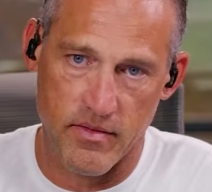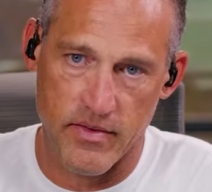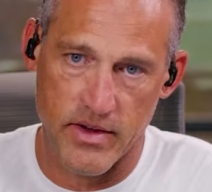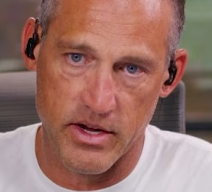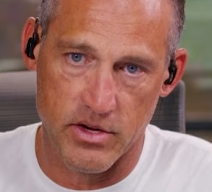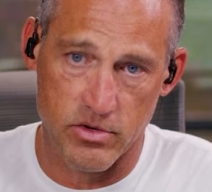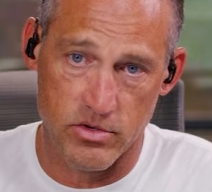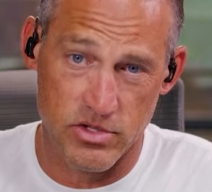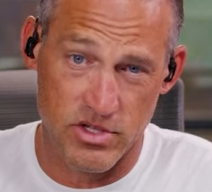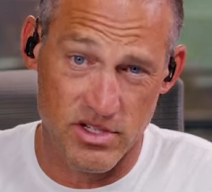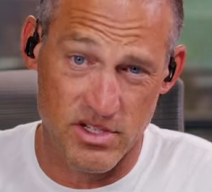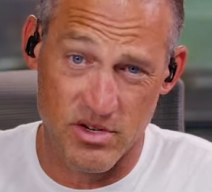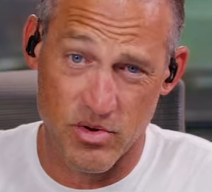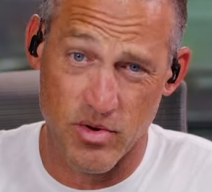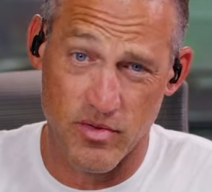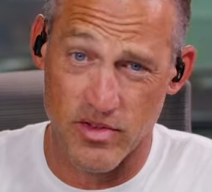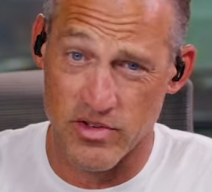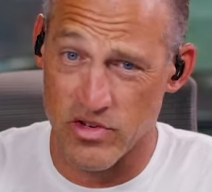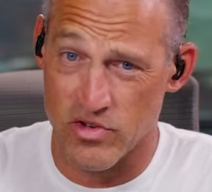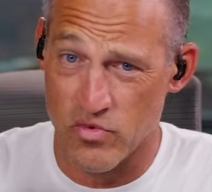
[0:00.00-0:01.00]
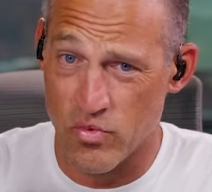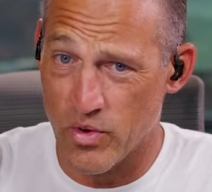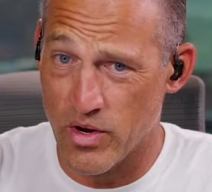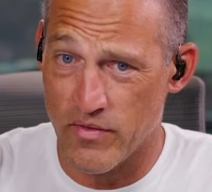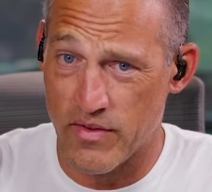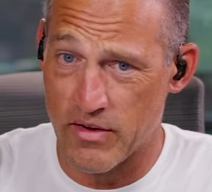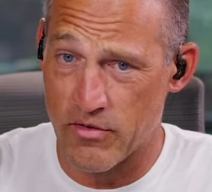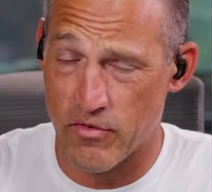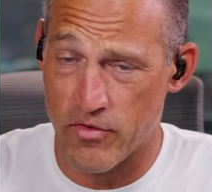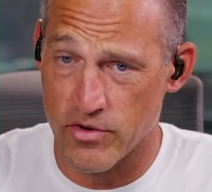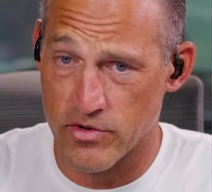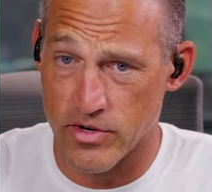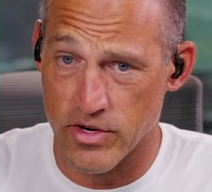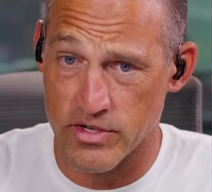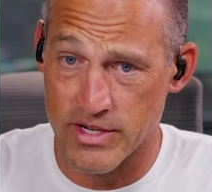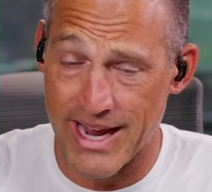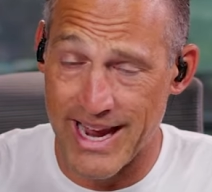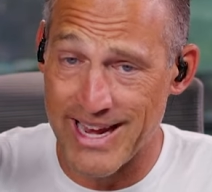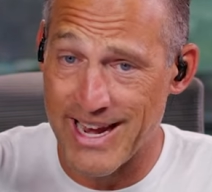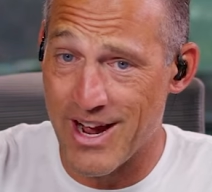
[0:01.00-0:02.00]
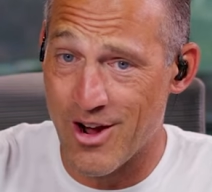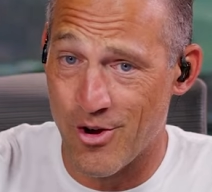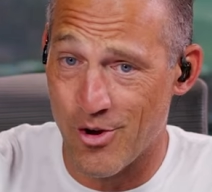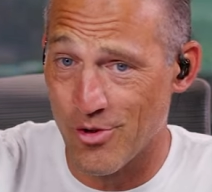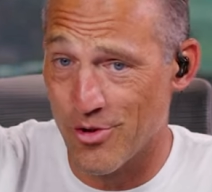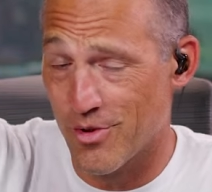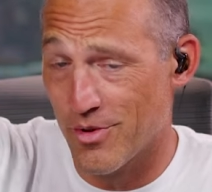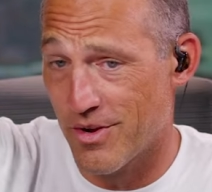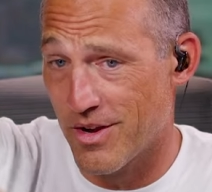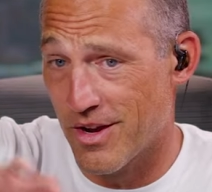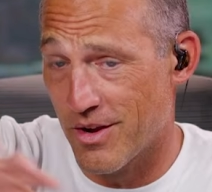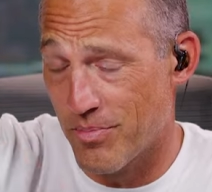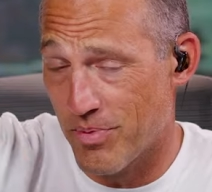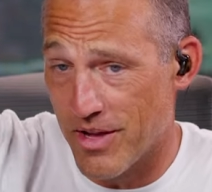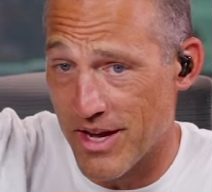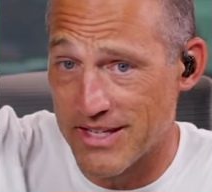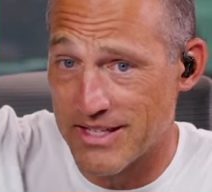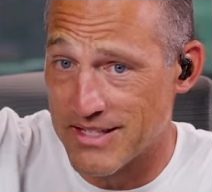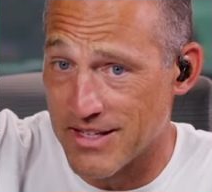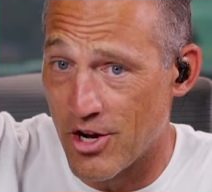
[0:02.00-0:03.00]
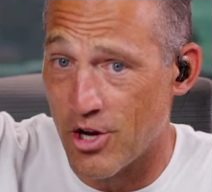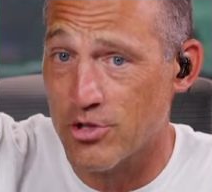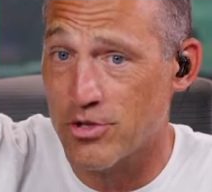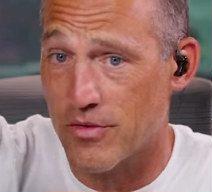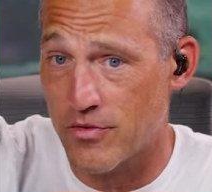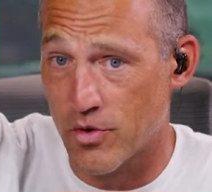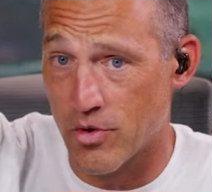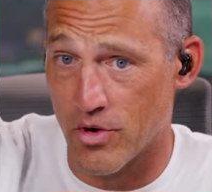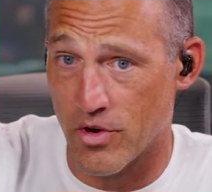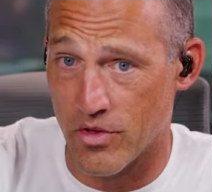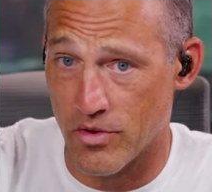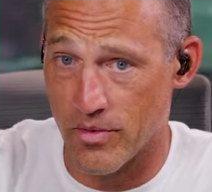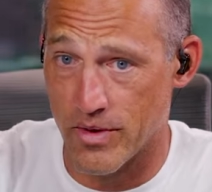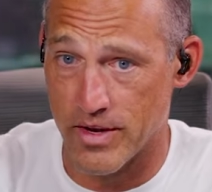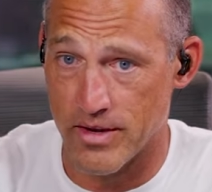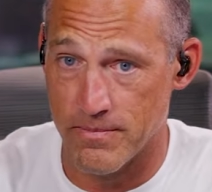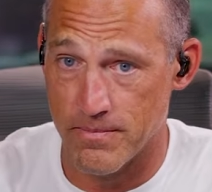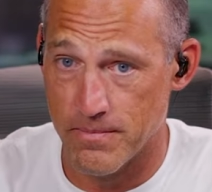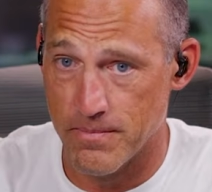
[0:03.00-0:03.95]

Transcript: vehicles. It's equivalent to 25 refrigerators. And now all the appliances also have to go into the grid.